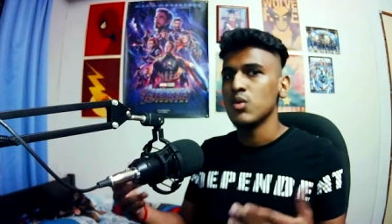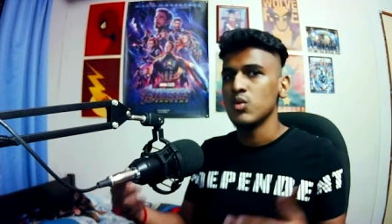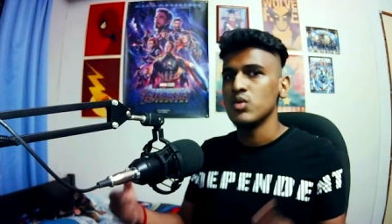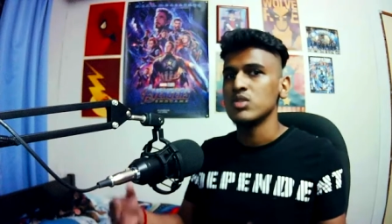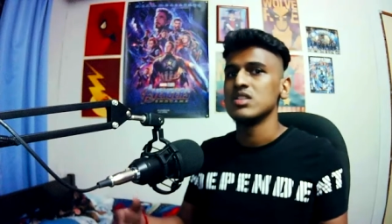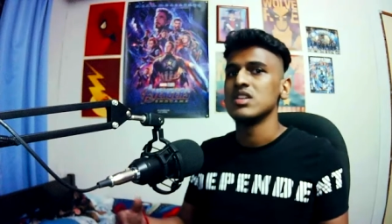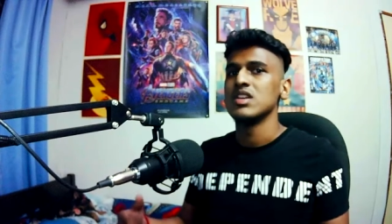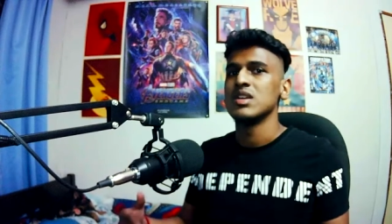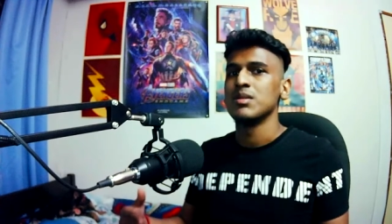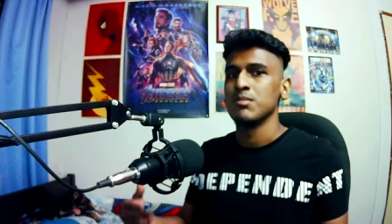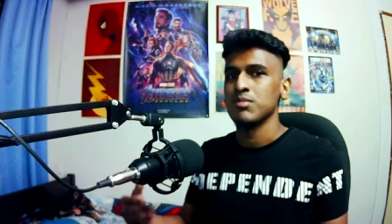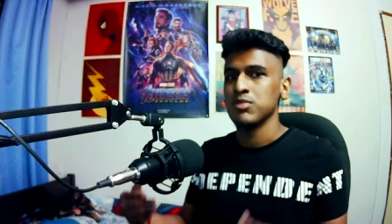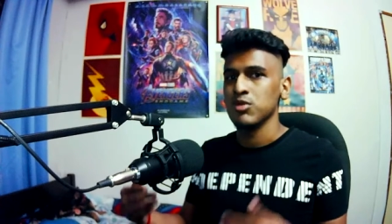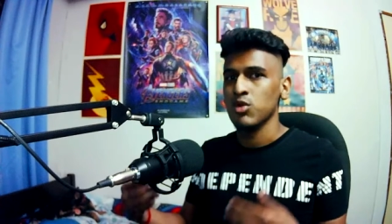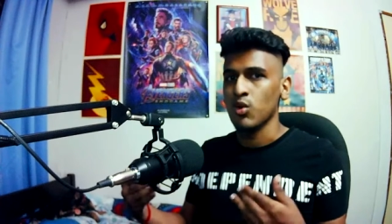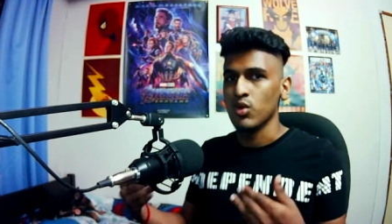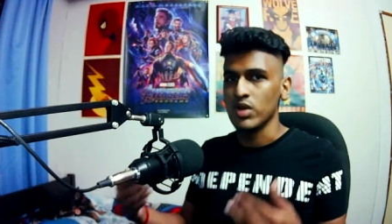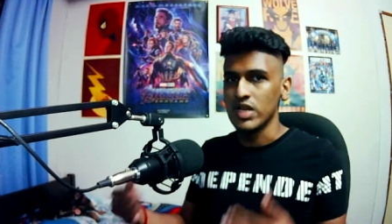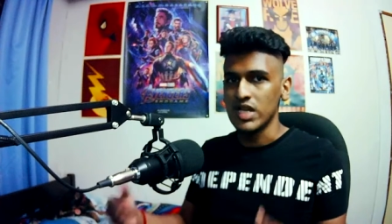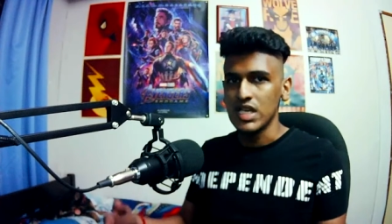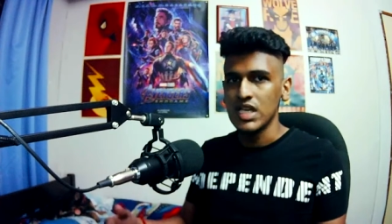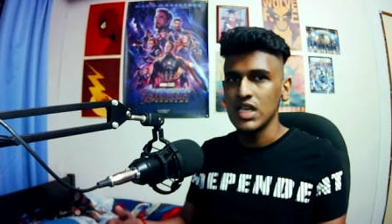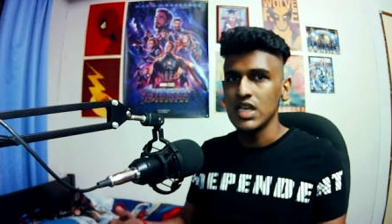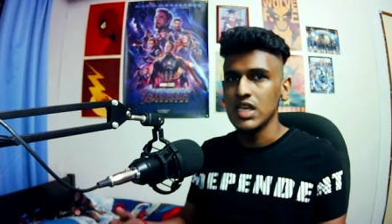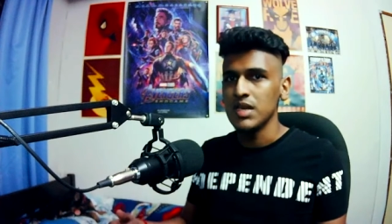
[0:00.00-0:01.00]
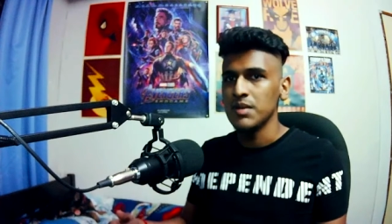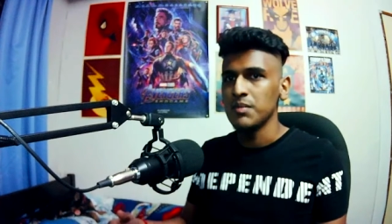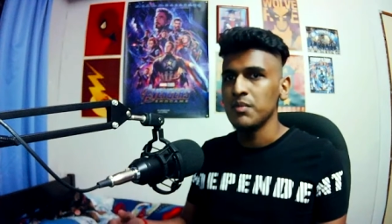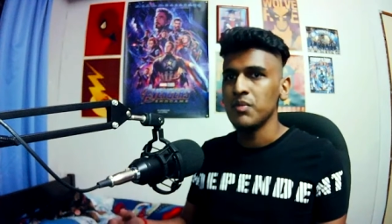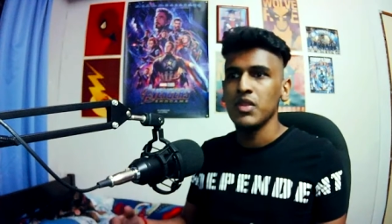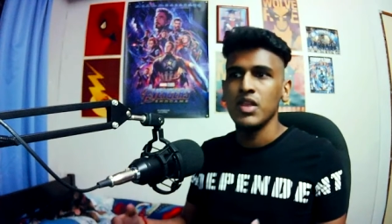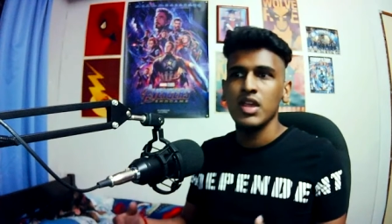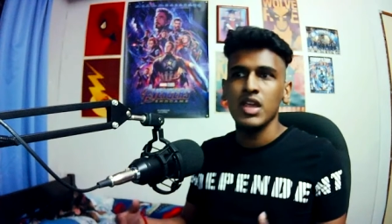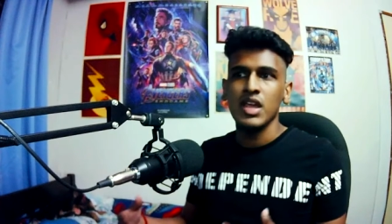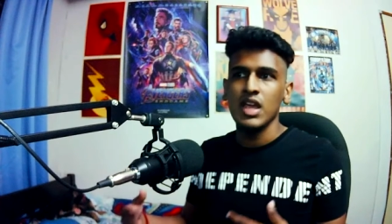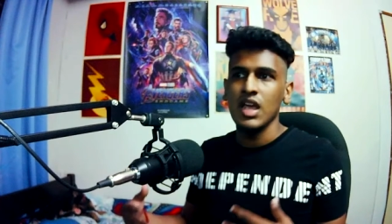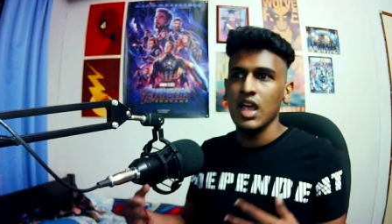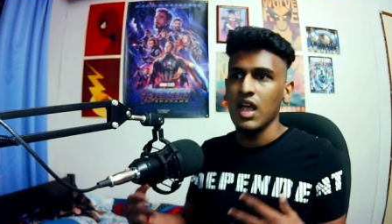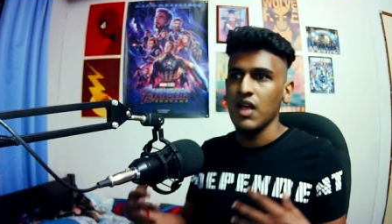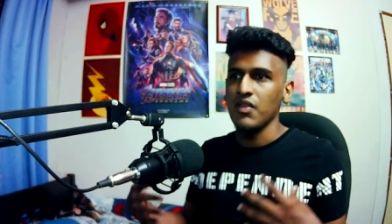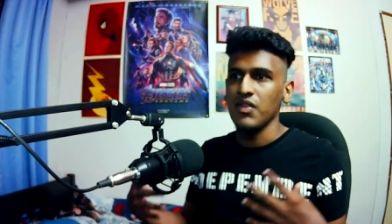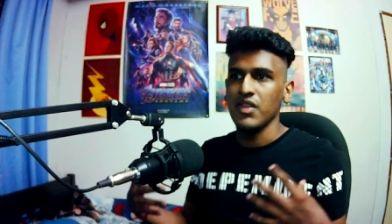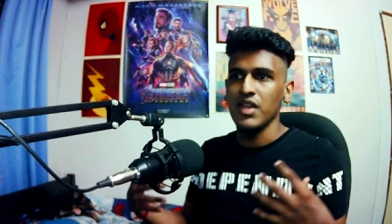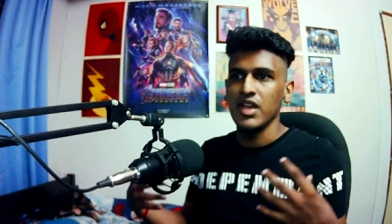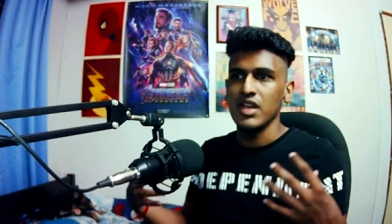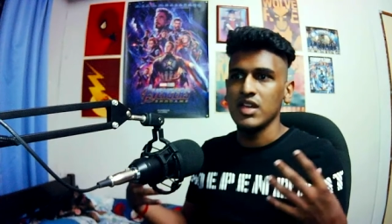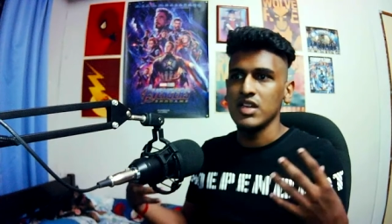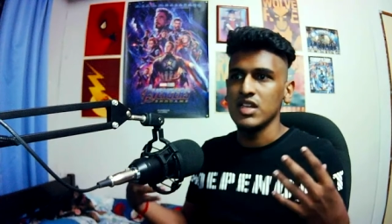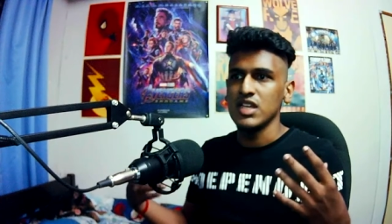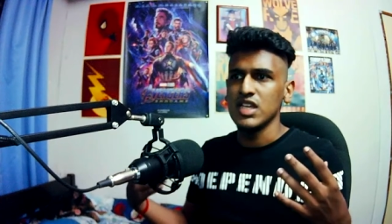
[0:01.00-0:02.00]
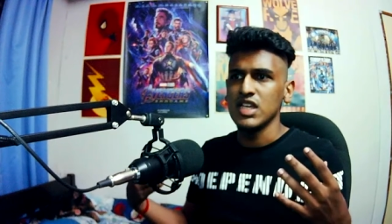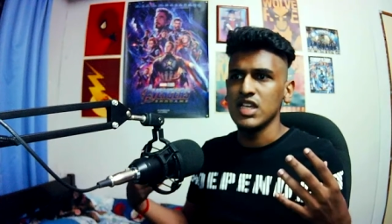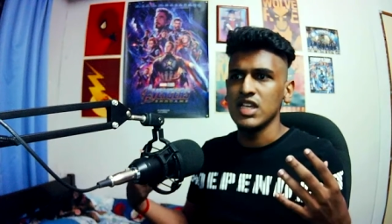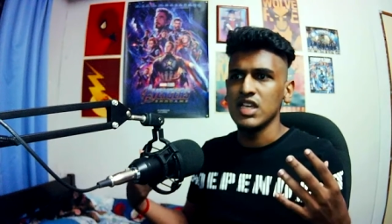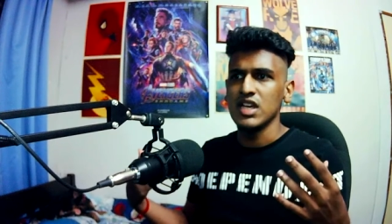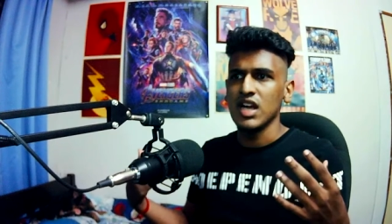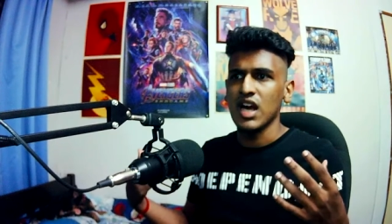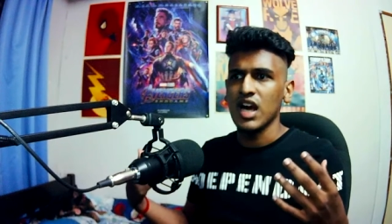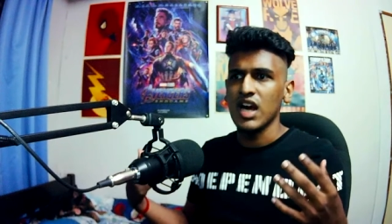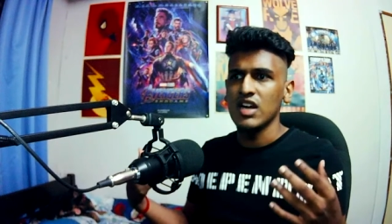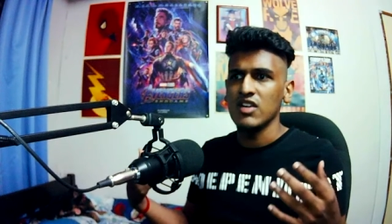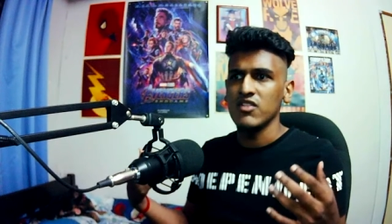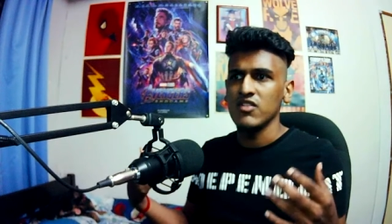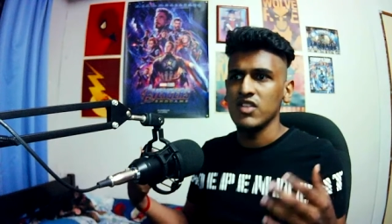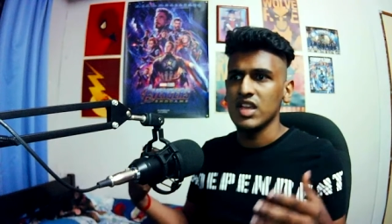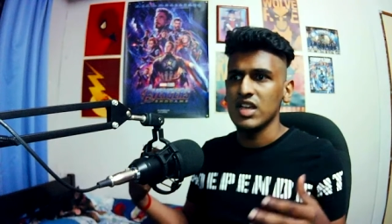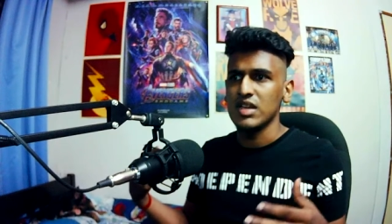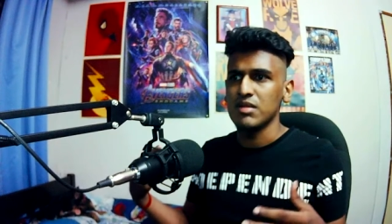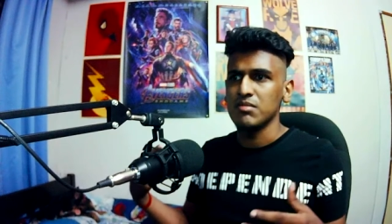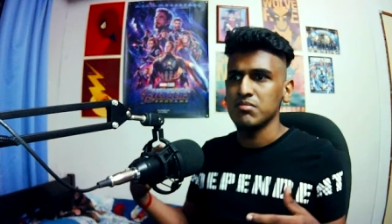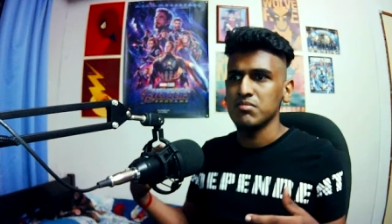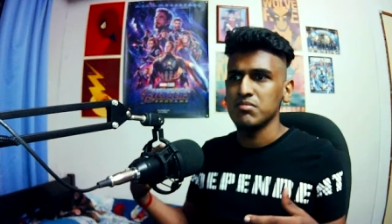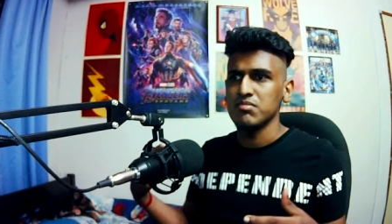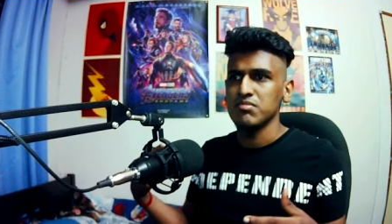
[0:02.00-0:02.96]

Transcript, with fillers: with an employee, and then he kind of like